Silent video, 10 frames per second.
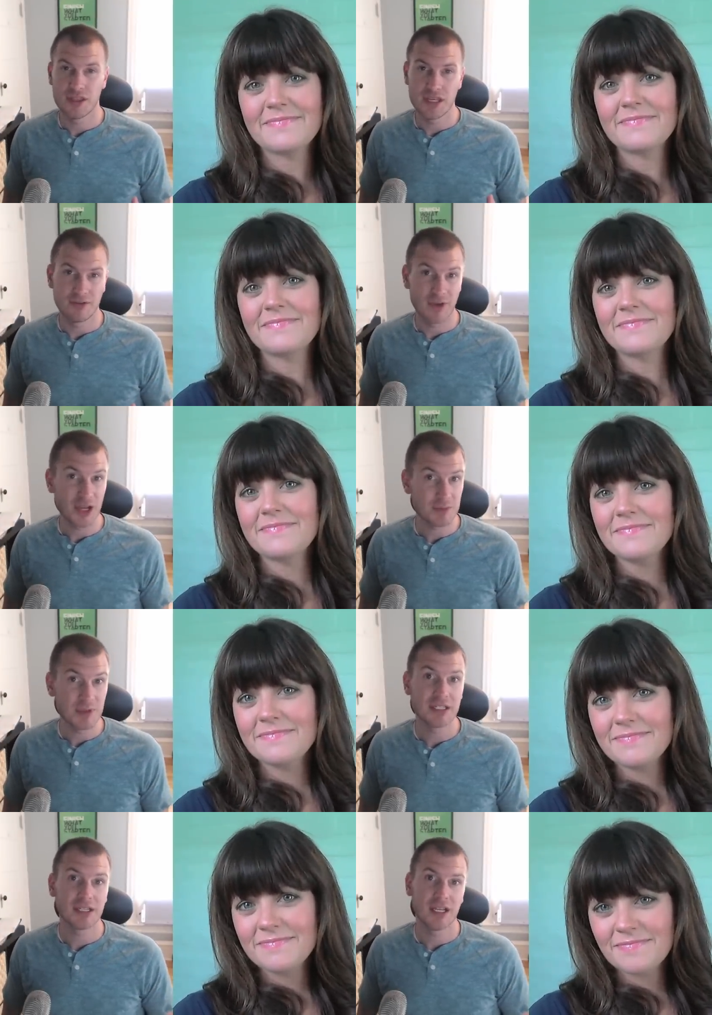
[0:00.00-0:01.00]
Speaker 1: the
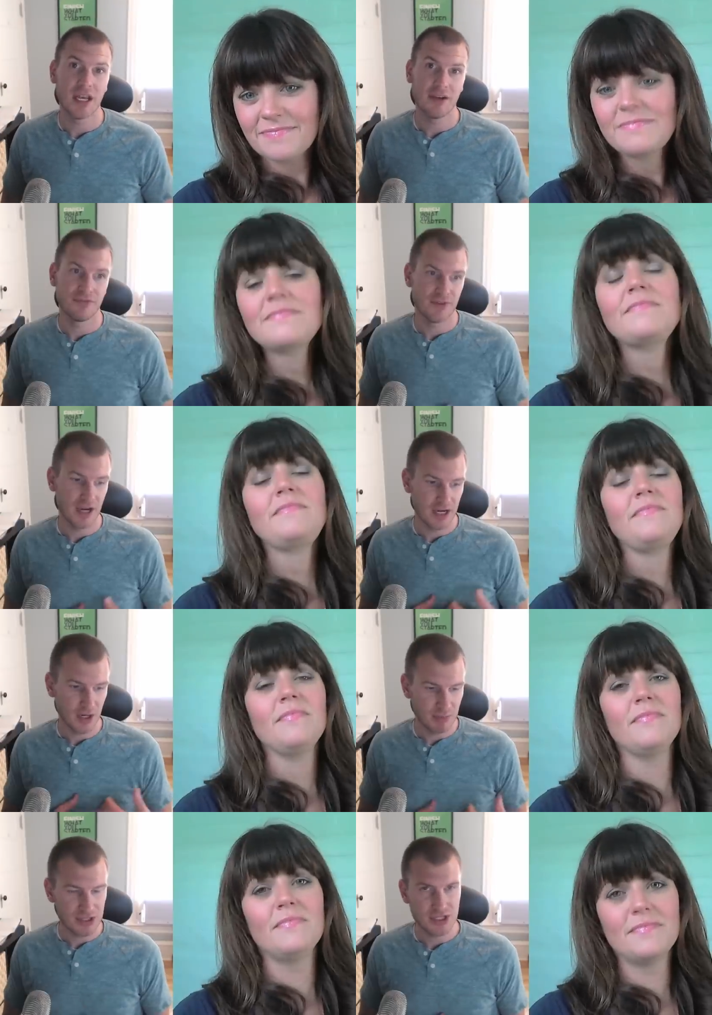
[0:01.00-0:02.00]
investment if uh, your
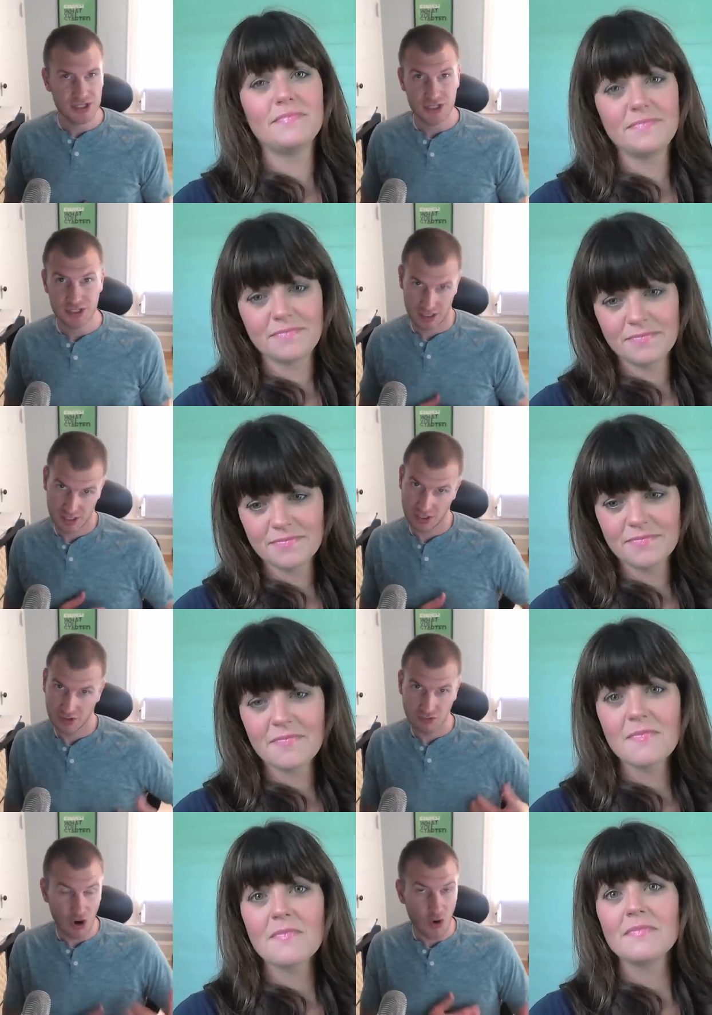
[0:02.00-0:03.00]
business is
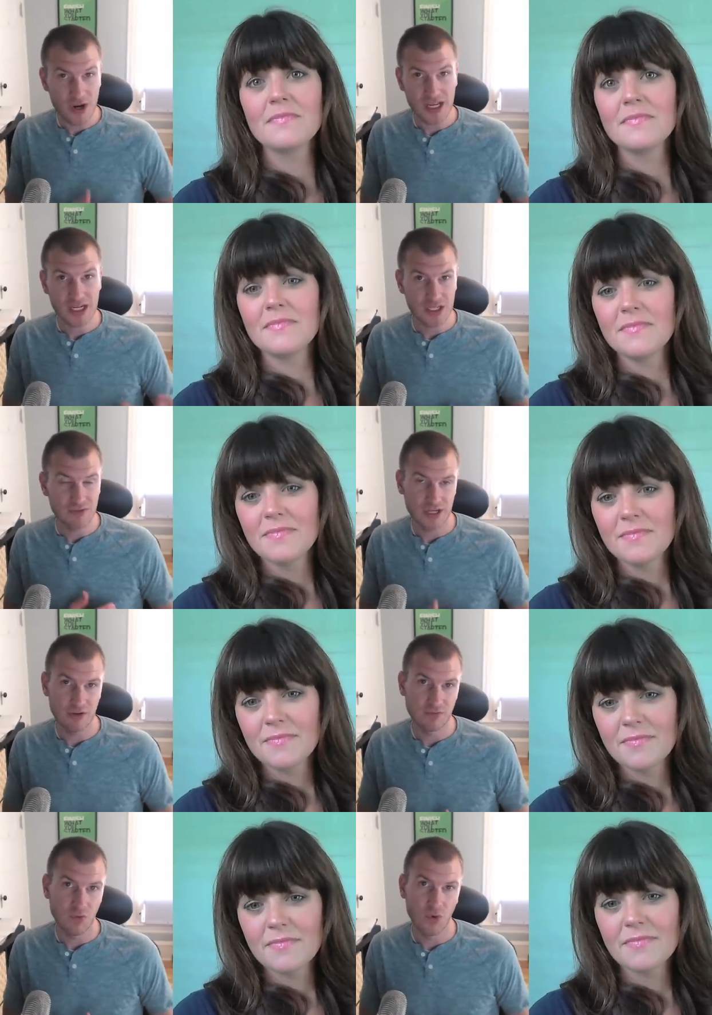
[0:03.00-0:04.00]
growing and you can
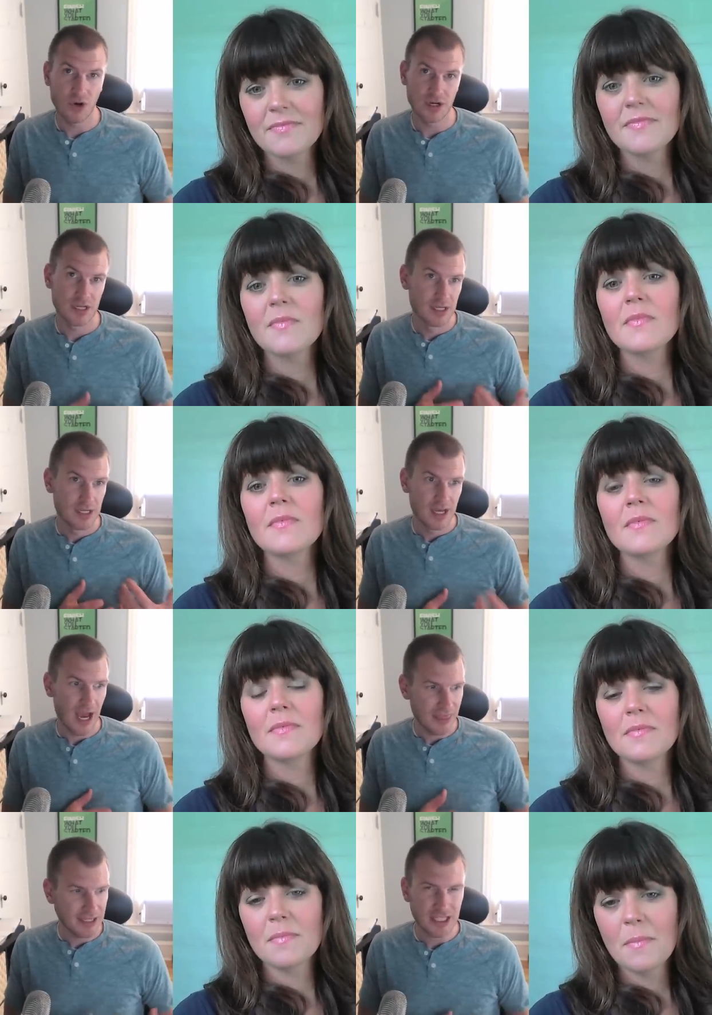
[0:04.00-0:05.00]
afford, I
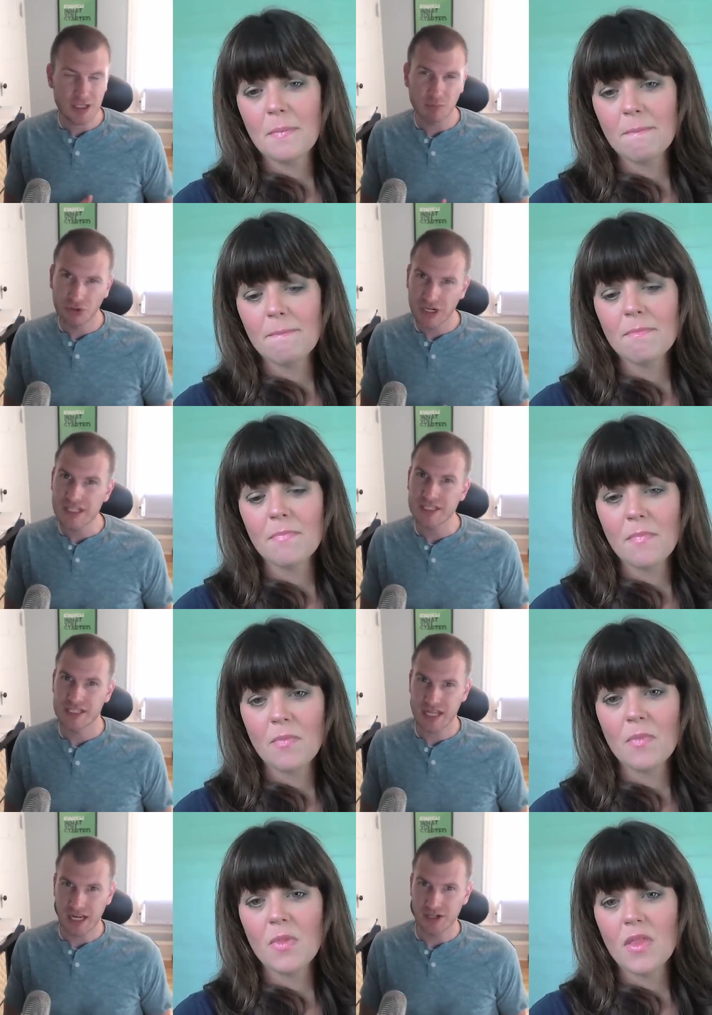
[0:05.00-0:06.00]
think that's a pretty
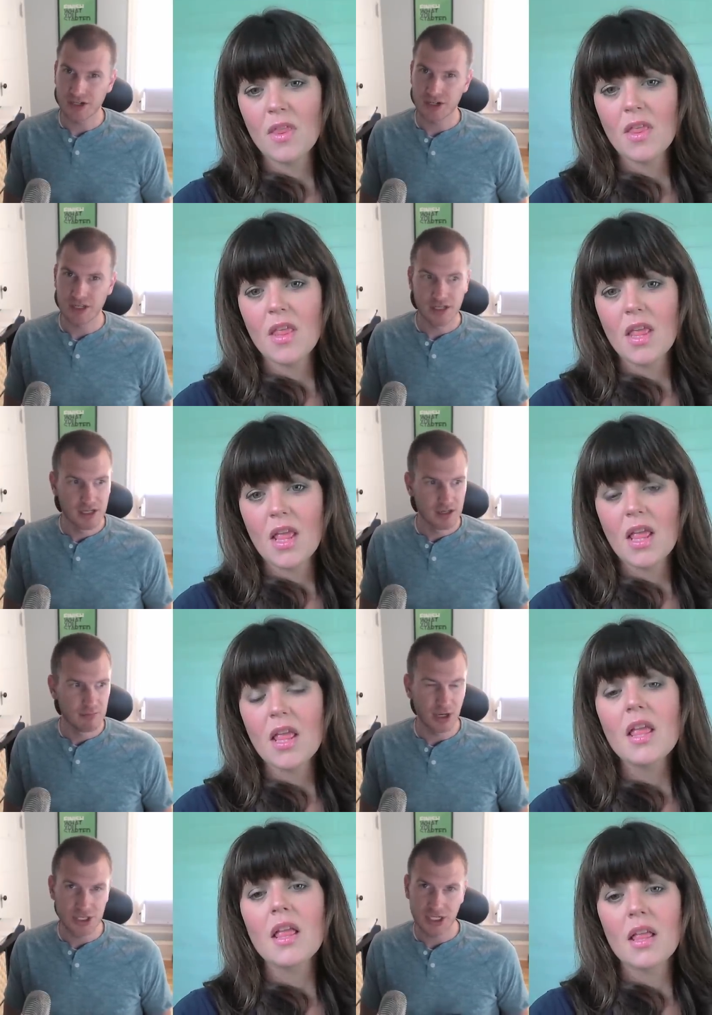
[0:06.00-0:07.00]
standard
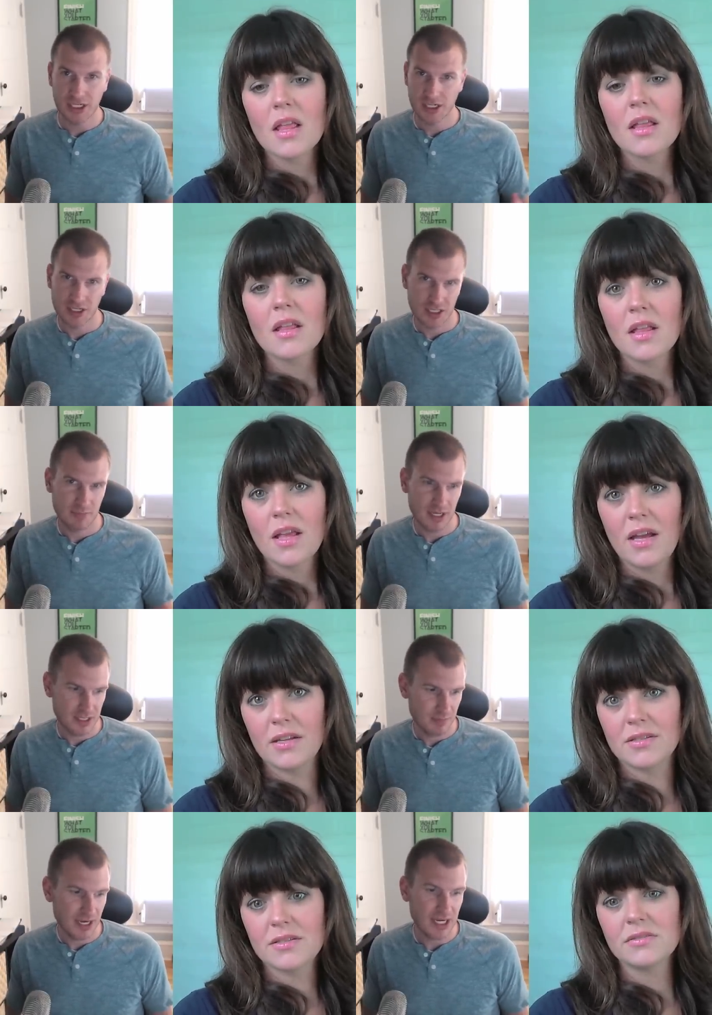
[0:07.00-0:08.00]
budget, de
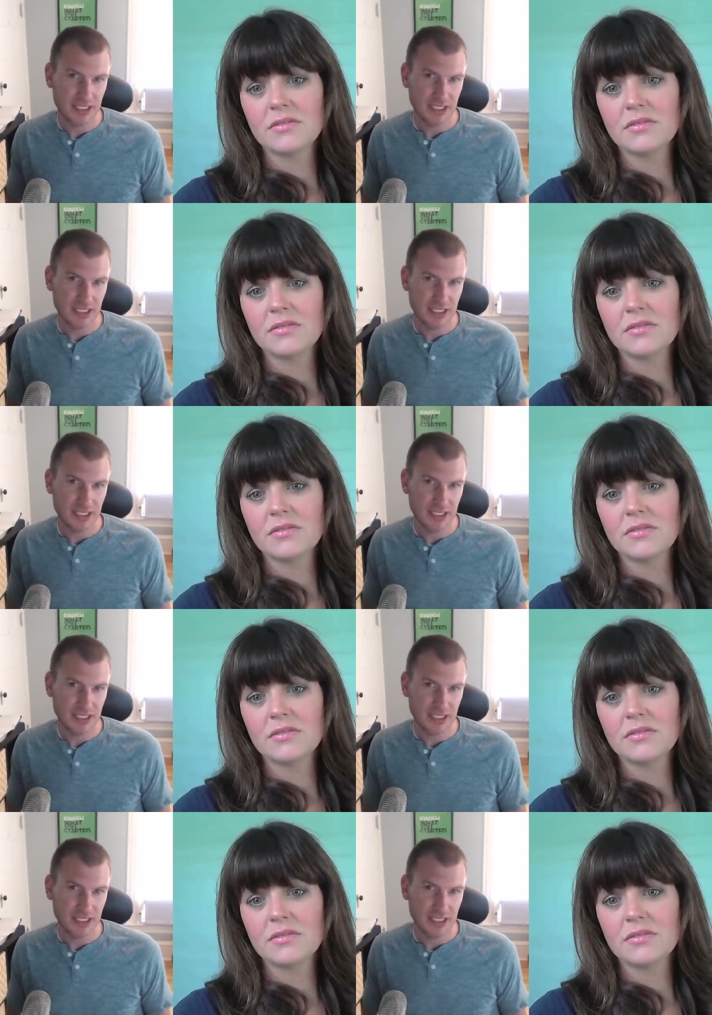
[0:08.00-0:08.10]
depending is.